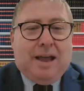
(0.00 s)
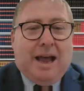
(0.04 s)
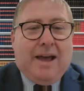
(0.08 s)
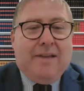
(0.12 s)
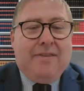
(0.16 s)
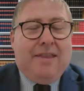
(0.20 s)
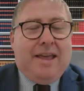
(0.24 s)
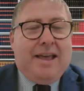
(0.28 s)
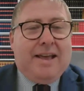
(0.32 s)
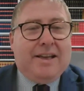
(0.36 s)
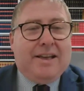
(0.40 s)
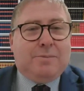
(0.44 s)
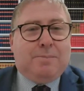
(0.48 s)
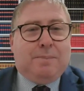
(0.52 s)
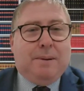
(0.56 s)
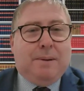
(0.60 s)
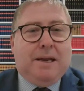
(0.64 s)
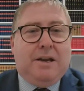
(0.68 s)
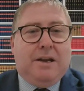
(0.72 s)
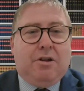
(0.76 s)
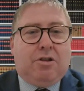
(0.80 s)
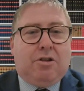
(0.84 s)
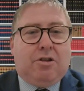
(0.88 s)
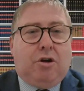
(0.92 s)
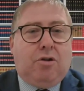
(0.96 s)
And there's
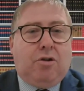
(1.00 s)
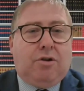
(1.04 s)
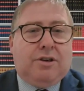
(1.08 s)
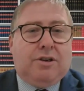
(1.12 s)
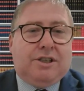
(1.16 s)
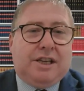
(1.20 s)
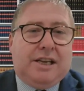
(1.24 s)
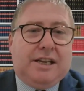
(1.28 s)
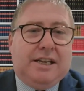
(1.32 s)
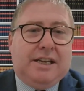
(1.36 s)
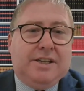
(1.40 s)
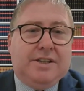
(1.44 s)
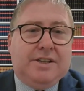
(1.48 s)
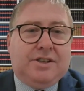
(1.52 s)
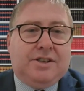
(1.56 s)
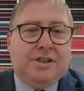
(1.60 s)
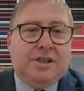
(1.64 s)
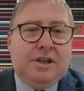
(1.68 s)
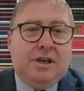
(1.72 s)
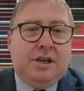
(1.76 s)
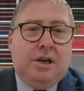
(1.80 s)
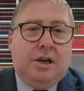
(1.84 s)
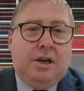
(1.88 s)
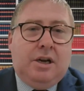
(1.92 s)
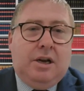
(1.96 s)
been
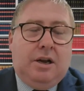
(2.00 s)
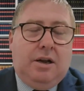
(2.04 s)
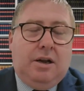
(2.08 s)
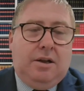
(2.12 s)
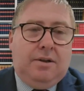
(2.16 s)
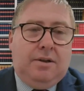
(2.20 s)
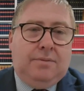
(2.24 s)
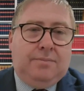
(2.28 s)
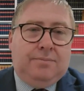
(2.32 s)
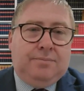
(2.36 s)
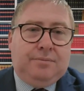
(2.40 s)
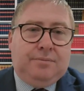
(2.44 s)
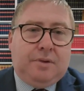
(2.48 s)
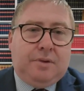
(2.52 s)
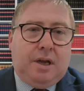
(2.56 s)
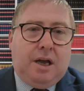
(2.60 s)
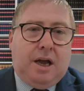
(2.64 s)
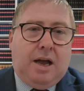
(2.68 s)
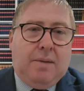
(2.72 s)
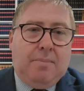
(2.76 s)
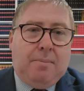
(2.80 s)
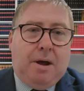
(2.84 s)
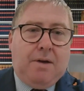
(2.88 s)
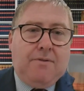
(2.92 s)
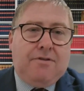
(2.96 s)
authorities
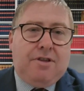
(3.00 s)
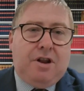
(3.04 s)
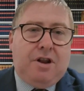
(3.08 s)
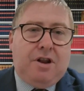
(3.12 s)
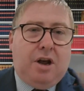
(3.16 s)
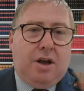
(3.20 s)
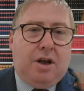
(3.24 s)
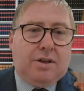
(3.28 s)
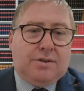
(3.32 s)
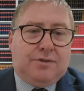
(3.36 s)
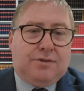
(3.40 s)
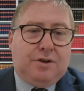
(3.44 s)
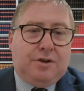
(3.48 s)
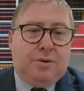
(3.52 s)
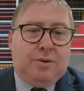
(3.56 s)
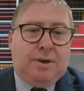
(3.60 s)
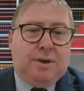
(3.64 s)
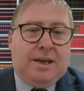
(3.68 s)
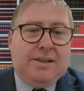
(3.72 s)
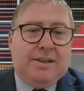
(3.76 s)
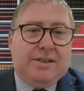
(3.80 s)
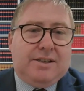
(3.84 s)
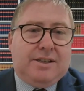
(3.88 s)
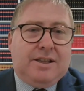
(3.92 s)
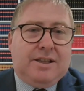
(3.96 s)
over the last few
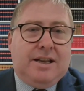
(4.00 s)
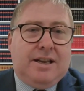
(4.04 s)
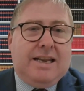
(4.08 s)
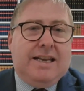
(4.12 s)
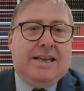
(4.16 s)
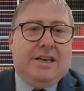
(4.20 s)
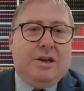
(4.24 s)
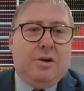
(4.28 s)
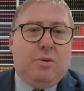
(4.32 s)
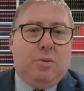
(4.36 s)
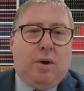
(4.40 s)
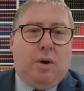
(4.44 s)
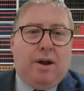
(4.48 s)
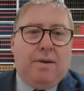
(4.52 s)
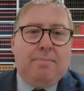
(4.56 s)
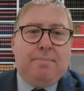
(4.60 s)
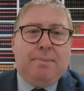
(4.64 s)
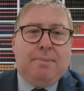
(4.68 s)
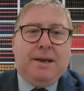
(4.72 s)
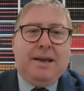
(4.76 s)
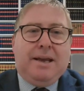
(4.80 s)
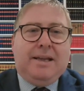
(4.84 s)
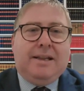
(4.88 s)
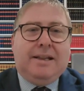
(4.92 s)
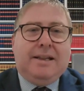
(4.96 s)
years, the leading
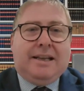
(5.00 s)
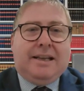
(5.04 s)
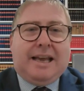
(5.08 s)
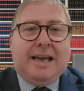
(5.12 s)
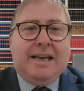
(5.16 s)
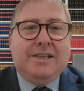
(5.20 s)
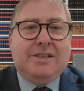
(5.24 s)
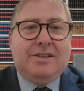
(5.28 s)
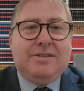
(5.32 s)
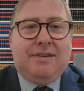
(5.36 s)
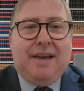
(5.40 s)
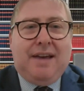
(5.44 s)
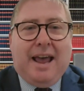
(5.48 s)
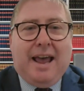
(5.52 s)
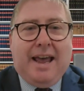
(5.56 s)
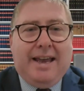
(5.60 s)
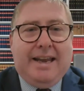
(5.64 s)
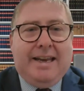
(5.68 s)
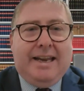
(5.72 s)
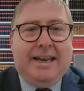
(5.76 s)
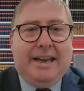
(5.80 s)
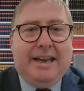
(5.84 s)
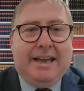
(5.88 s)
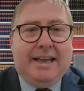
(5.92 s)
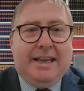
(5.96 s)
one being the case of
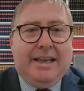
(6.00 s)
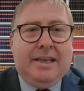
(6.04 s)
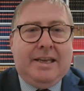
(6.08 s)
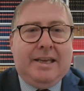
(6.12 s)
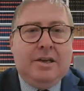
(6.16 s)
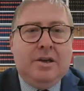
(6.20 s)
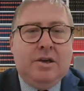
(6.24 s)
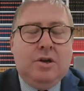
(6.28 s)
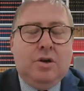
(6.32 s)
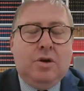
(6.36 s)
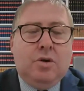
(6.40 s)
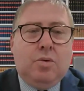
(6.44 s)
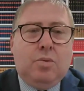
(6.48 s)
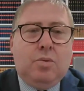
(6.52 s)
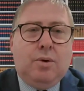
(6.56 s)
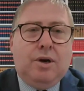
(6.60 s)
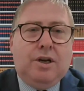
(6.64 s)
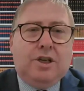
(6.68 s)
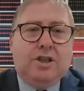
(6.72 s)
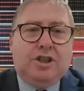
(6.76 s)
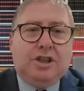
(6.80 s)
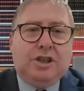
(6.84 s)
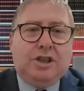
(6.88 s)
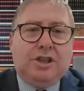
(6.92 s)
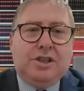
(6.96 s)
Haley,
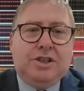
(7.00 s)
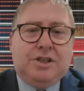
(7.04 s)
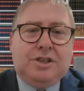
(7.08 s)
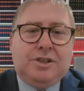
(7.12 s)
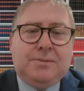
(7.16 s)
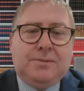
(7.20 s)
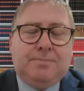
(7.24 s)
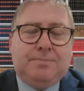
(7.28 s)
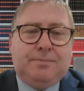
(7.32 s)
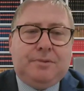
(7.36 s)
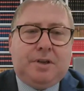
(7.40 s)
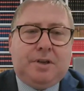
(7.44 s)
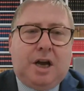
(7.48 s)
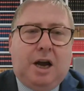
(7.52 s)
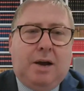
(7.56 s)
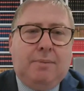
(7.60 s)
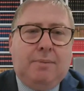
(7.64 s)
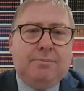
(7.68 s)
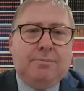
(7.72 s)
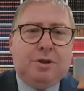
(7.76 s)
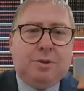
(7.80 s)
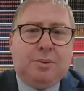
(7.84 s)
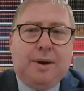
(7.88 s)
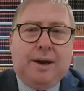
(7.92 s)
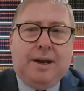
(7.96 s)
which has
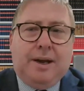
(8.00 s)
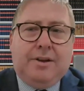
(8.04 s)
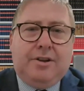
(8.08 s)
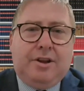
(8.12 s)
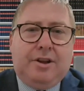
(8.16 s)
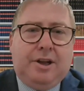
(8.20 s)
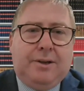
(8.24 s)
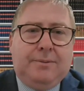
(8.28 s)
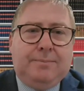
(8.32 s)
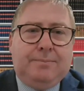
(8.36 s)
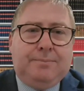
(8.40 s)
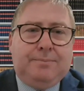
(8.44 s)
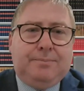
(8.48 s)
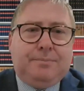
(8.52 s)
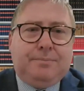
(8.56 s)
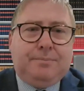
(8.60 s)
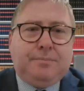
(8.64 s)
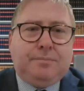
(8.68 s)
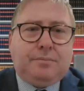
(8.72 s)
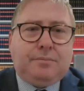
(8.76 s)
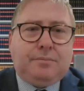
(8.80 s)
come to it that